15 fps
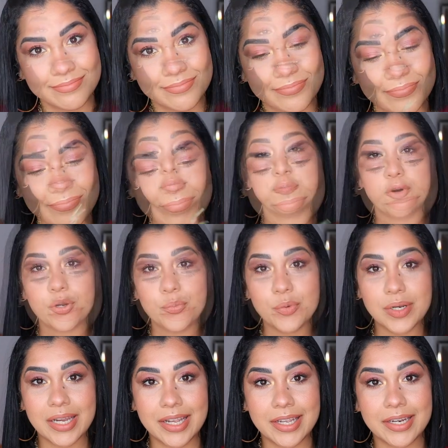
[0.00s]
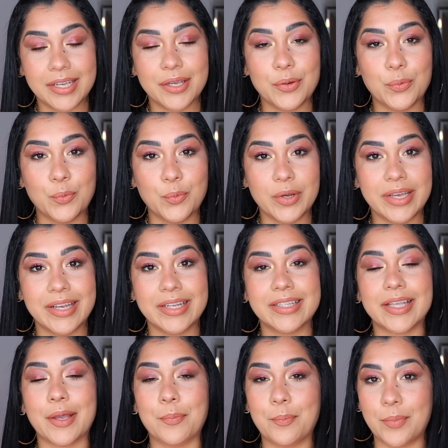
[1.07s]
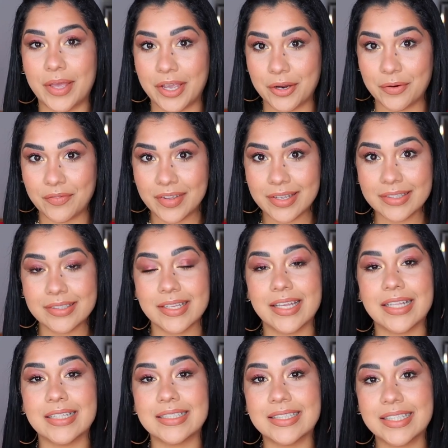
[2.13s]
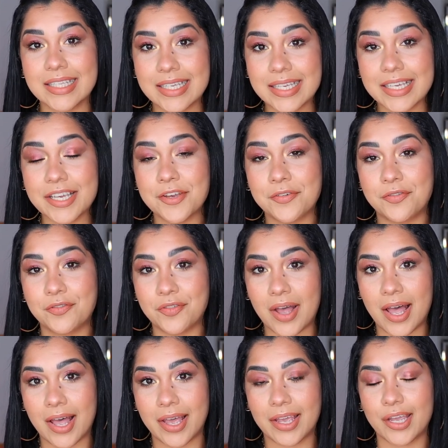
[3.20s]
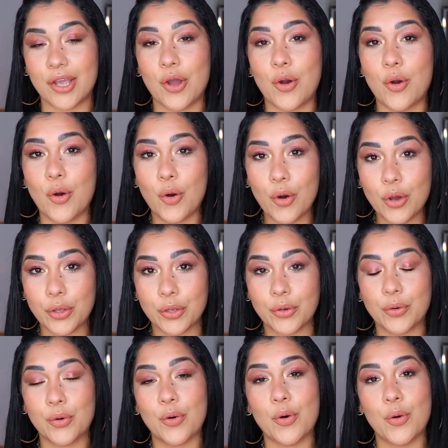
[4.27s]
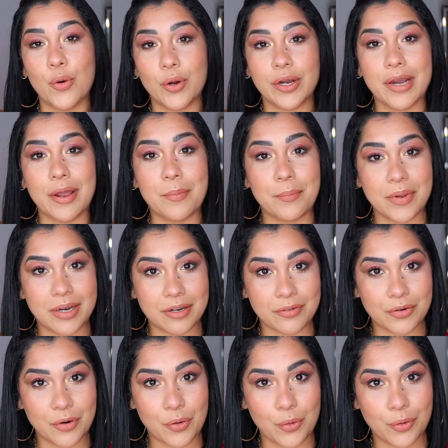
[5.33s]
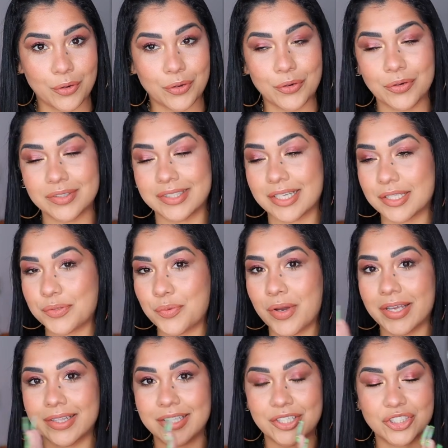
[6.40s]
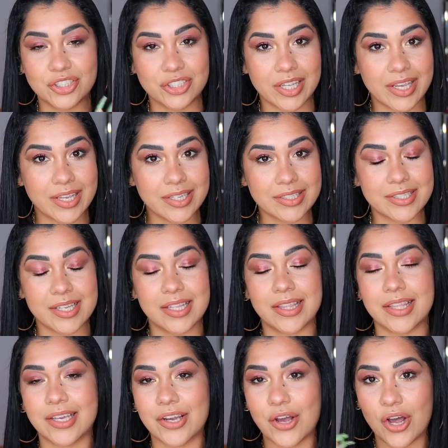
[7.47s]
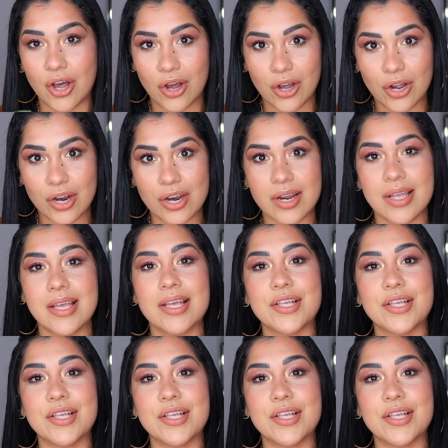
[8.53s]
It's formulated with paraben, D5 oil, or mineral oil. That's why these shades, they are